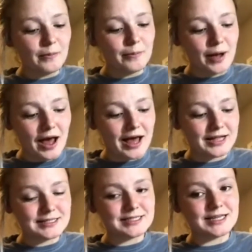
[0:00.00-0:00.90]

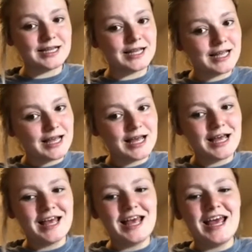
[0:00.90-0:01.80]
But
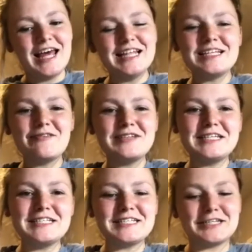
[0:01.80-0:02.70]
in the
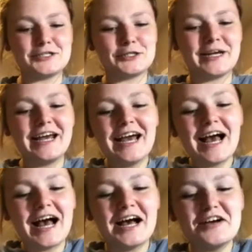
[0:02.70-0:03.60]
17th century,
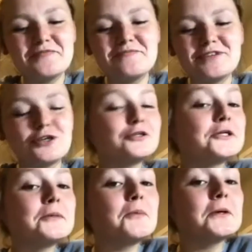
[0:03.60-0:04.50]
children
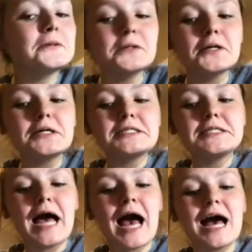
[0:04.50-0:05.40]
are more
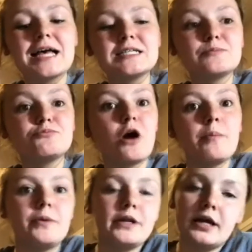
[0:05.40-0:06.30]
looked as
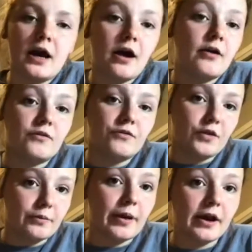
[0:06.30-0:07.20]
property of
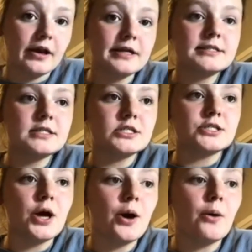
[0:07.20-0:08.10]
their parents,
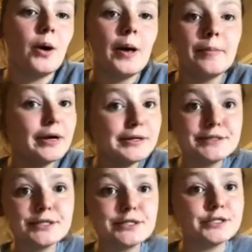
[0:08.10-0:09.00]
so parents
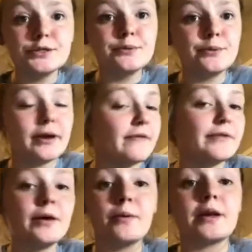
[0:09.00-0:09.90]
could do whatever
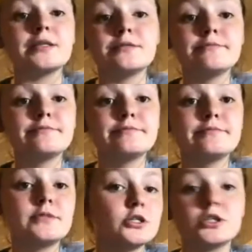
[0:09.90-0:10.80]
they wanted
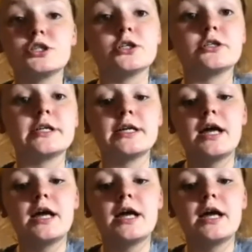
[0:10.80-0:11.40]
to their children,